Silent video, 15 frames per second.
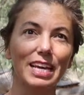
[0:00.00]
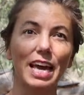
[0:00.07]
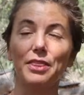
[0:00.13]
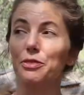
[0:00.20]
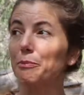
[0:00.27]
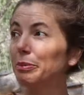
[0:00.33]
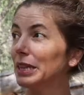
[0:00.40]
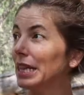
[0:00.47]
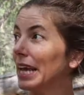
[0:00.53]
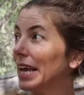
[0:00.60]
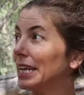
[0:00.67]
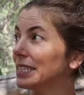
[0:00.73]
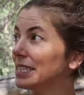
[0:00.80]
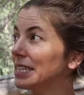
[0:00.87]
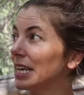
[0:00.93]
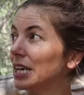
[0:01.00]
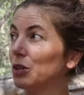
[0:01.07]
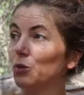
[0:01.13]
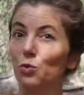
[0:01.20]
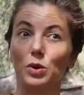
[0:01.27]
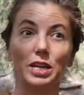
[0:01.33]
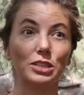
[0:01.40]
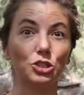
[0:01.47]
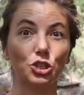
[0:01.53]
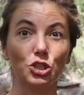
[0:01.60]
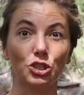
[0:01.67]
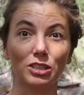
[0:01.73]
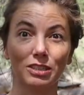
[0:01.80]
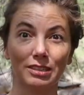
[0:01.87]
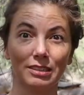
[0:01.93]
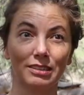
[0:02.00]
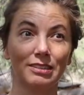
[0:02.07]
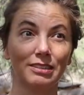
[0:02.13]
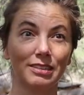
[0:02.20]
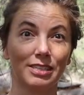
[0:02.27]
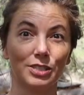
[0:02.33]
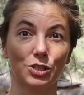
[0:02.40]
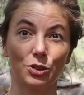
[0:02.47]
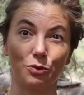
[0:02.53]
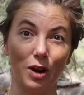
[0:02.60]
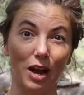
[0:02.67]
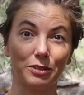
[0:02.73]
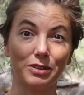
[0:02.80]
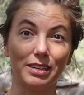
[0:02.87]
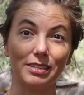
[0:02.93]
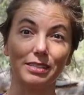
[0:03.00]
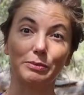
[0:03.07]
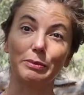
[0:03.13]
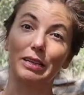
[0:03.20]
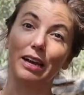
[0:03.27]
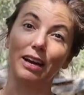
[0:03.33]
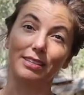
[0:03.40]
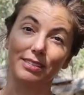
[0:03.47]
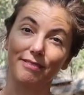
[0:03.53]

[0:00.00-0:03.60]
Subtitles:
and the plants in which surround us because